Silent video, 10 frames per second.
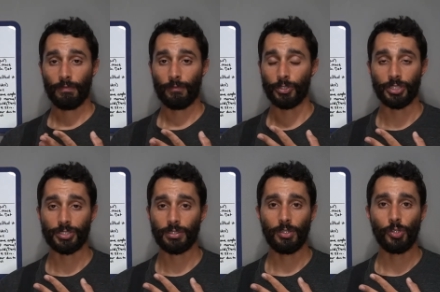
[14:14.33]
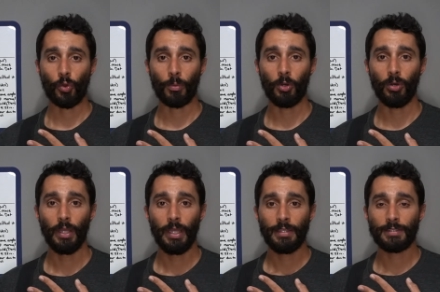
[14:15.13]
for just normal
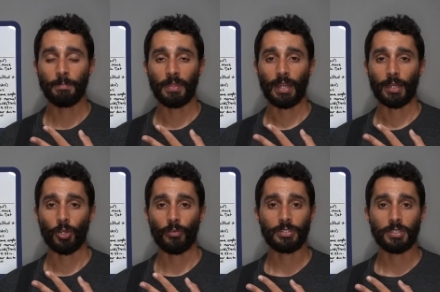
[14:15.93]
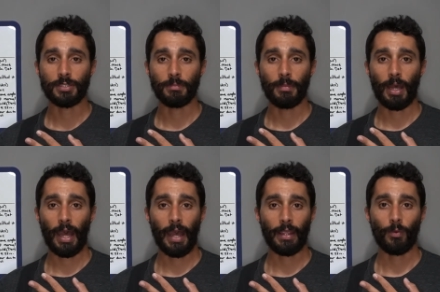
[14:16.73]
sympathetic nervous system
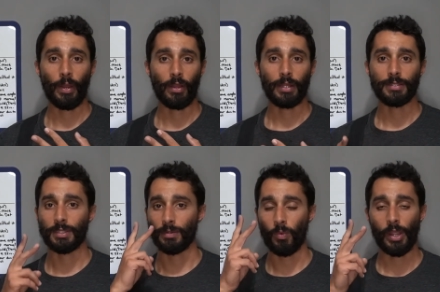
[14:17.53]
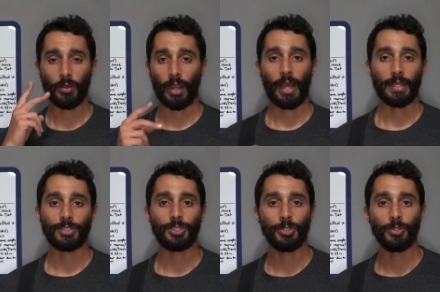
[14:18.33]
eye awareness and what your
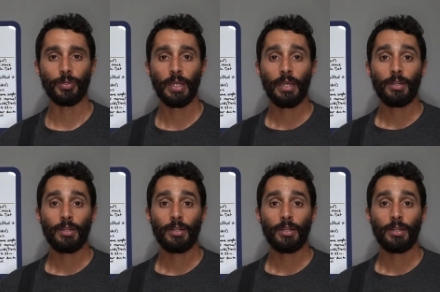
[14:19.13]
eyes do